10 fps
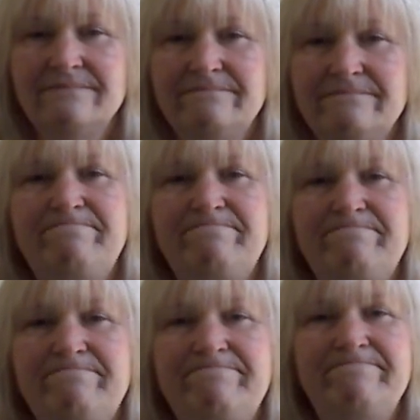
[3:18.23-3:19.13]

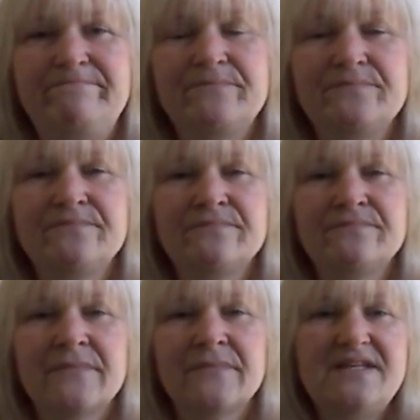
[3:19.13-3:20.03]
Hmm,
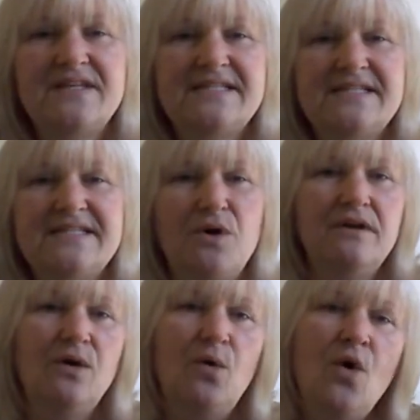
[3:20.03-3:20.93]
this one,
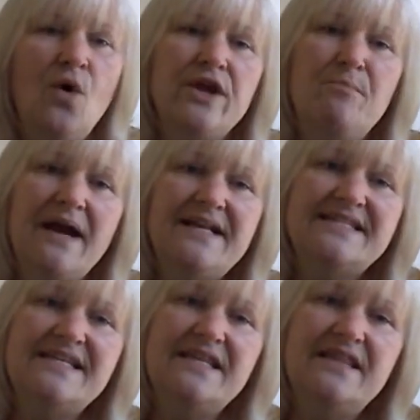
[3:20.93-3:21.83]
you might
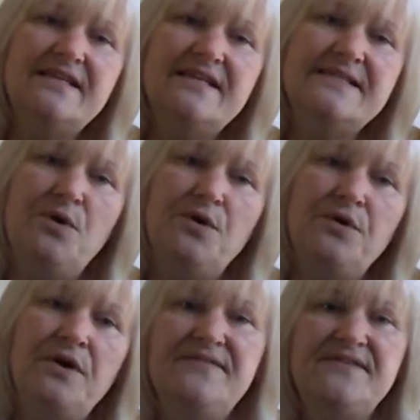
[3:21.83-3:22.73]
see this one
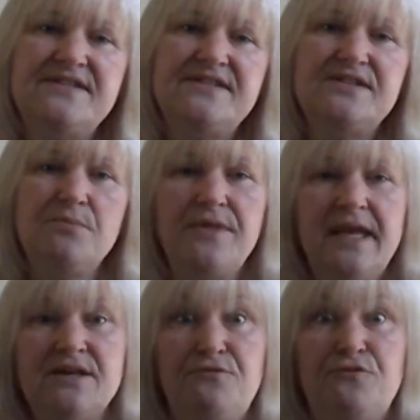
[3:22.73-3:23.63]
if something
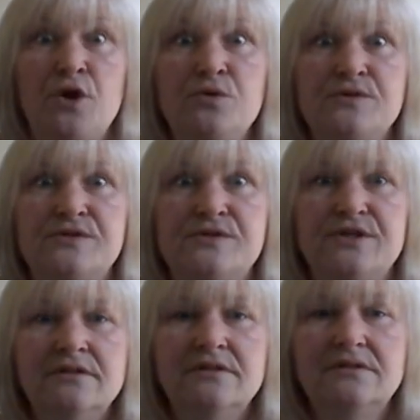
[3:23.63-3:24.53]
is
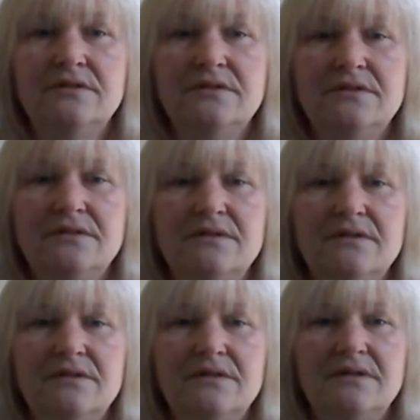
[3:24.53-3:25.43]
frozen
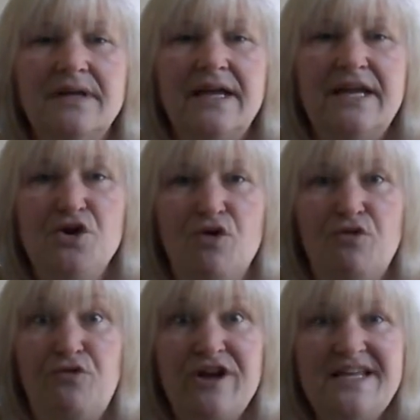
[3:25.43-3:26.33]
in your
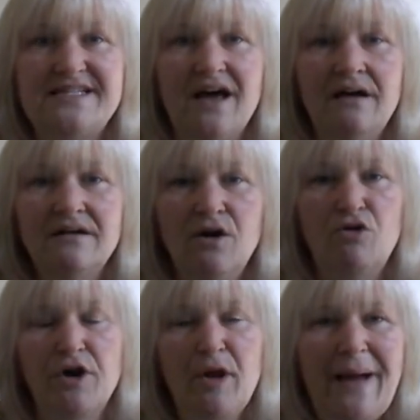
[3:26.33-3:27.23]
freezer
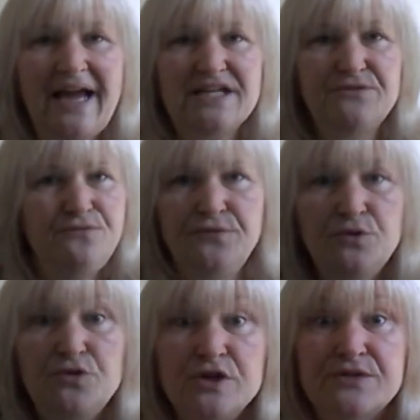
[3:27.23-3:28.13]
or on a packet of
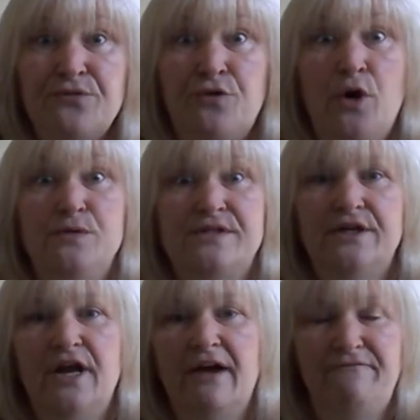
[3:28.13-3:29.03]
food that's
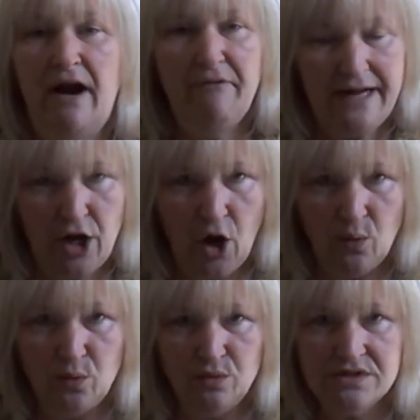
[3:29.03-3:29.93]
frozen and very
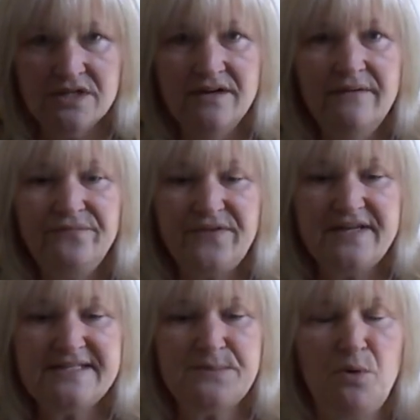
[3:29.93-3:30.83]
cold.
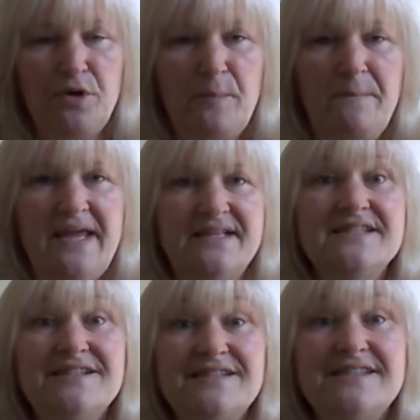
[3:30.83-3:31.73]
This one
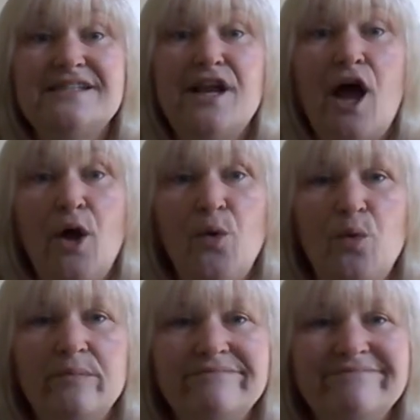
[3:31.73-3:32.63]
means the snow.